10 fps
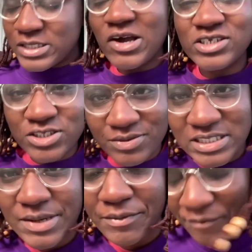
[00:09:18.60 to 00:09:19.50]
So I'll just
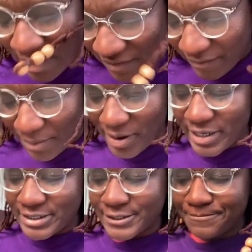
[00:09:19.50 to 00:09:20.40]
read some of my favorite
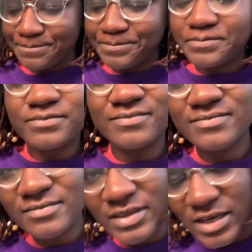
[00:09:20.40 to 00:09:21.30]
words.
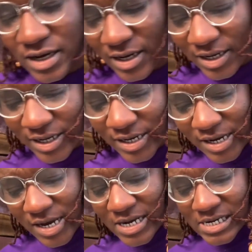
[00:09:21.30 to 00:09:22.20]

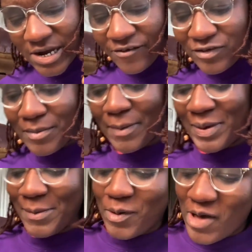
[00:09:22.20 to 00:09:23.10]
Uh, for my
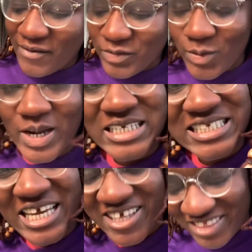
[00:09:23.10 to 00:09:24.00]
people everywhere
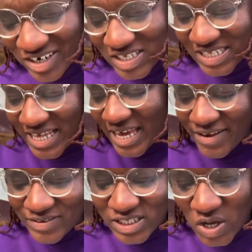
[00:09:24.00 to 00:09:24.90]
singing their
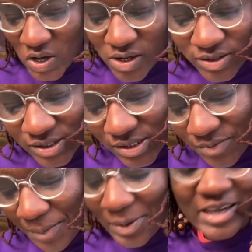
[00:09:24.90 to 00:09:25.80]
slave songs
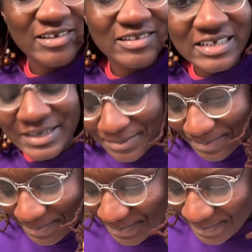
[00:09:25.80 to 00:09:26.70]
repeatedly
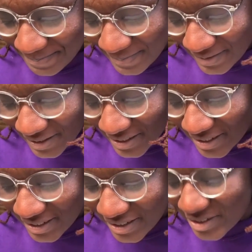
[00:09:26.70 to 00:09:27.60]

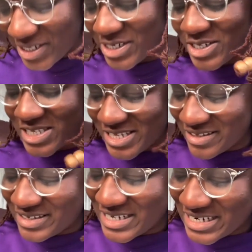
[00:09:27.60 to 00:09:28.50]
the dirges and
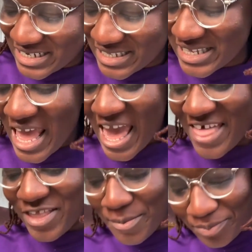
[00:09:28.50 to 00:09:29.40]
the ditties
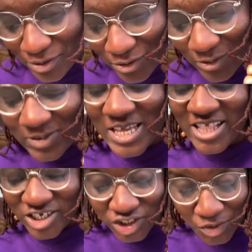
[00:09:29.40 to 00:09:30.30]
and their blues
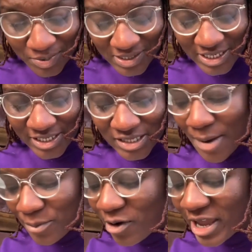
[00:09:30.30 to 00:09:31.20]
and their jubilees,
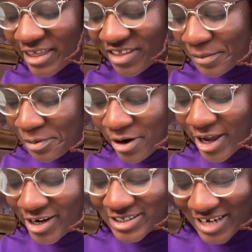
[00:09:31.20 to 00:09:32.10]
praying their
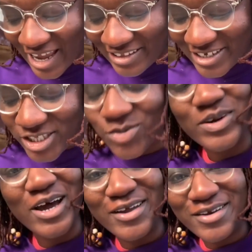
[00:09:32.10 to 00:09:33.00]
prayers nightly to
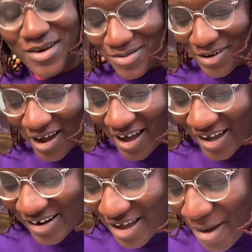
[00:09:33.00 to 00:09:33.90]
an unknown
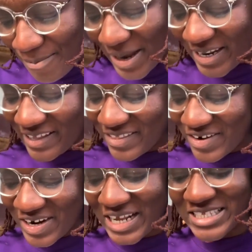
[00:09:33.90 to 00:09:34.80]
God, bending
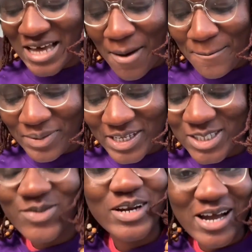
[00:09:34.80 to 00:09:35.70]
their knees humbly
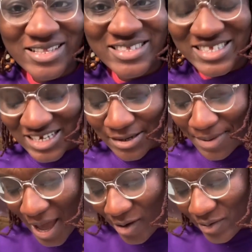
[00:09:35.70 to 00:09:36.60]
to an unseen
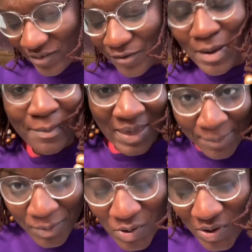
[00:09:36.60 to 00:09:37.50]
power for my
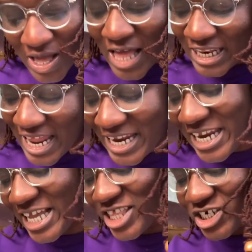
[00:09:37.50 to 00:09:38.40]
people,
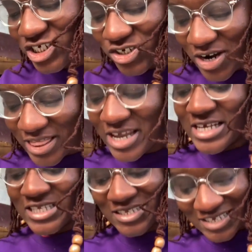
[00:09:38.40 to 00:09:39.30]
lending their strength
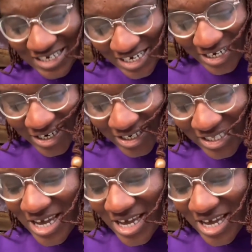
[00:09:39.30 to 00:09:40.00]
to the years,